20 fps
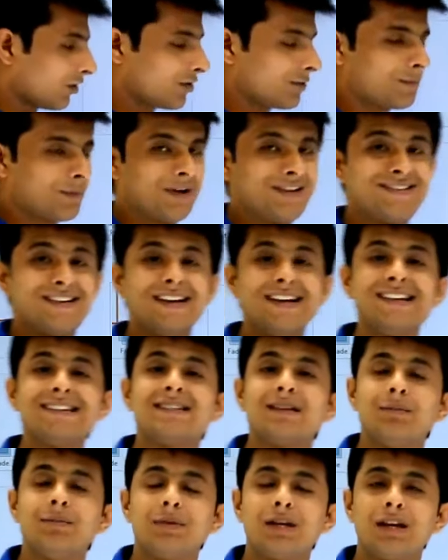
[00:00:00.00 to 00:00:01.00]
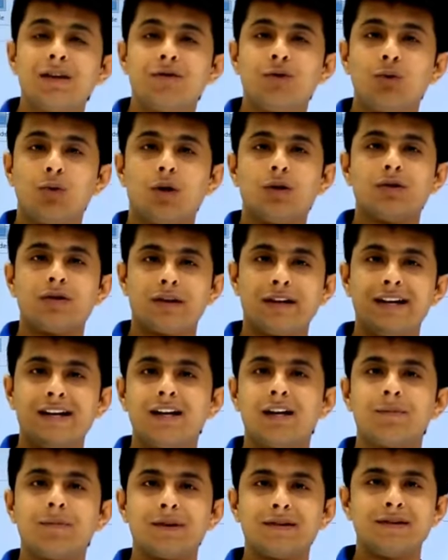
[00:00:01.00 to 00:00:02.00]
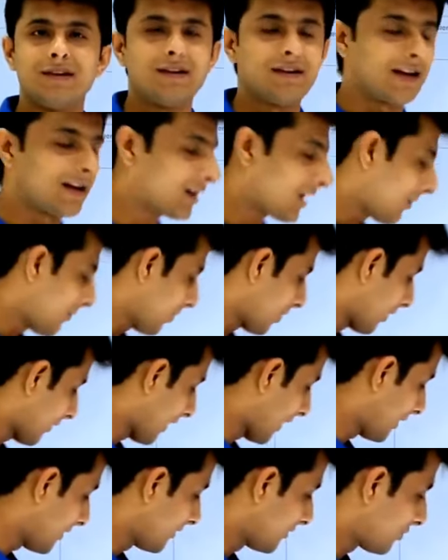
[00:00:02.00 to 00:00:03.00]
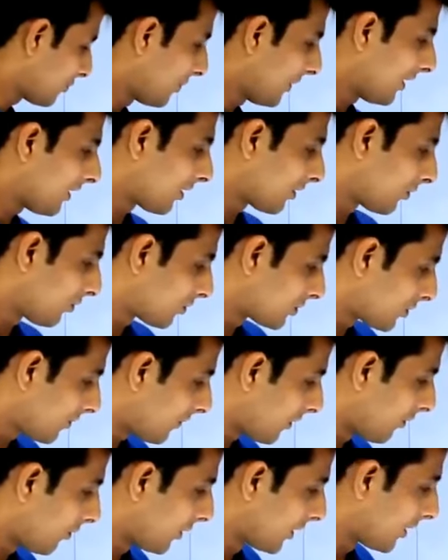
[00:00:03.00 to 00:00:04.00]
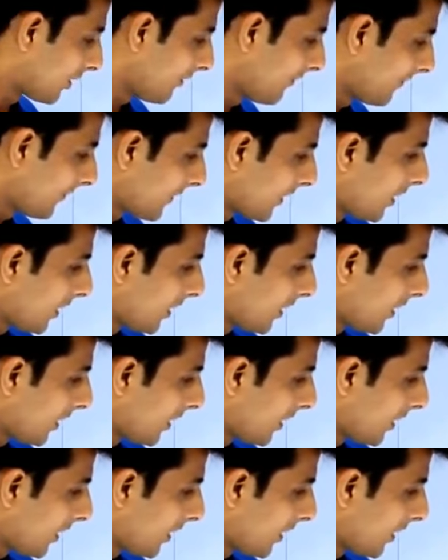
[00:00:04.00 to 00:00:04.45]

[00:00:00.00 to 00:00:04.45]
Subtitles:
are presenting something, if you want to read and present, that time you can write the speaker notes over here.